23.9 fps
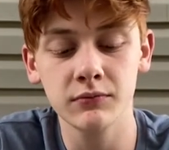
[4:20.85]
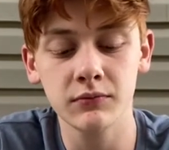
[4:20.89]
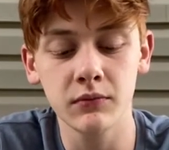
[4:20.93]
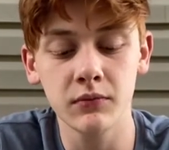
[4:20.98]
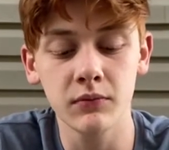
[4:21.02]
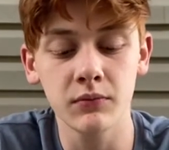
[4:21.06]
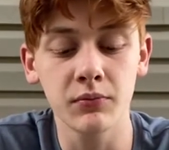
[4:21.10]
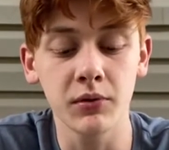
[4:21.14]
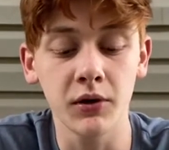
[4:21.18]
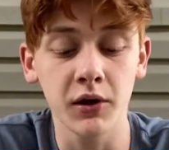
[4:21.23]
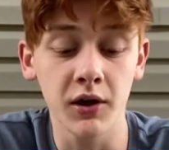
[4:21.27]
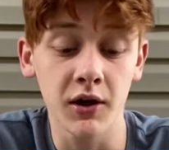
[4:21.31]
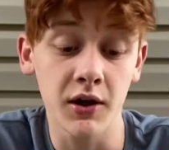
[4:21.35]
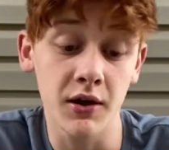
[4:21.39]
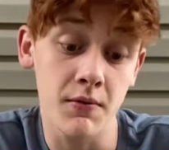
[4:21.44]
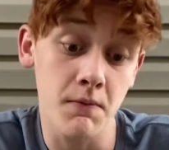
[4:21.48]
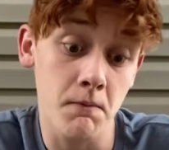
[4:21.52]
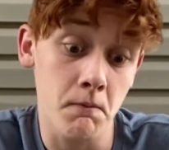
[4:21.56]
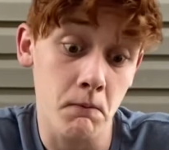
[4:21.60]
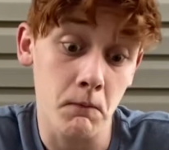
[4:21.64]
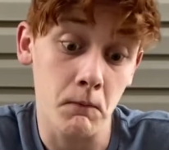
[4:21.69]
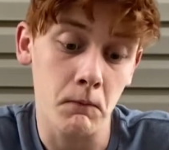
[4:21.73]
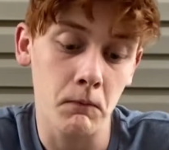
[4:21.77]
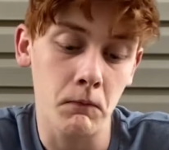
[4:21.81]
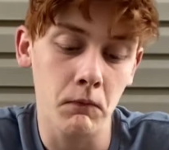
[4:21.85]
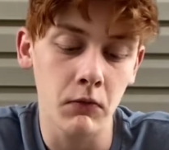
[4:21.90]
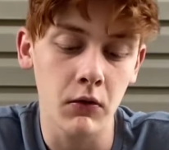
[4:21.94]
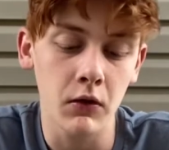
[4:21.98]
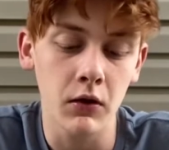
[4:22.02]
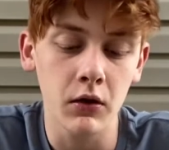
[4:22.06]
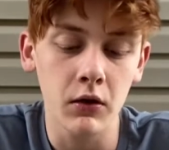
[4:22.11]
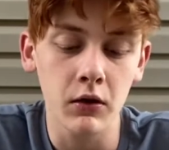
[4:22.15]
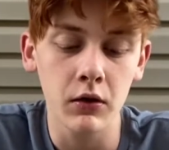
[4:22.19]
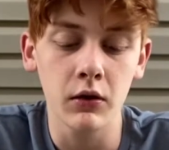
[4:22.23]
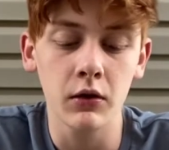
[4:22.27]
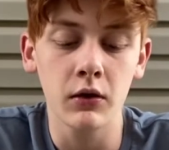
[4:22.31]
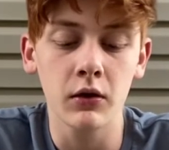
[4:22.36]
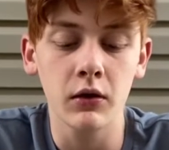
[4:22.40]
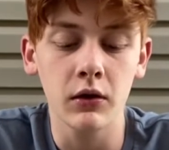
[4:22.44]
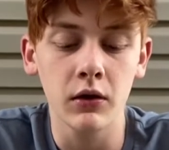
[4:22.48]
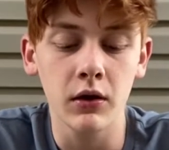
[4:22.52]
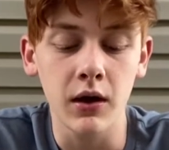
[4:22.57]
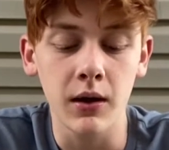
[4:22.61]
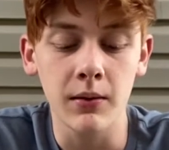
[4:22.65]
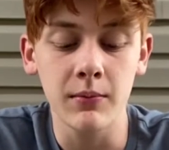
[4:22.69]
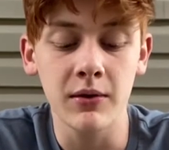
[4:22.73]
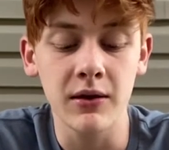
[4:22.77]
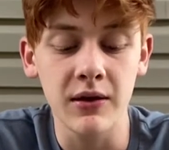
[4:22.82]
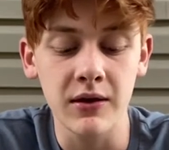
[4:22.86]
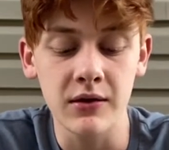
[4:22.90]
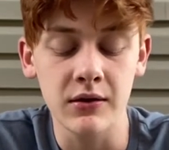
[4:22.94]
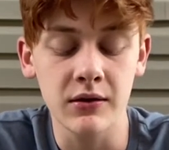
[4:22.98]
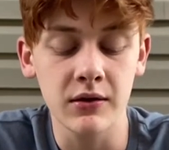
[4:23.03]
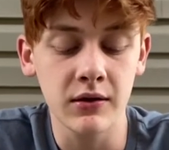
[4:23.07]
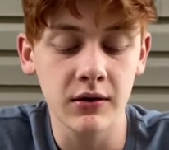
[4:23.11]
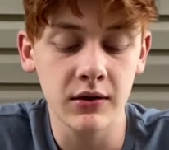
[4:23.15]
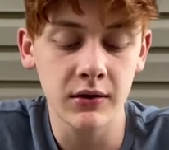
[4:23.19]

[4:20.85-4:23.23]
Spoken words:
but I mean,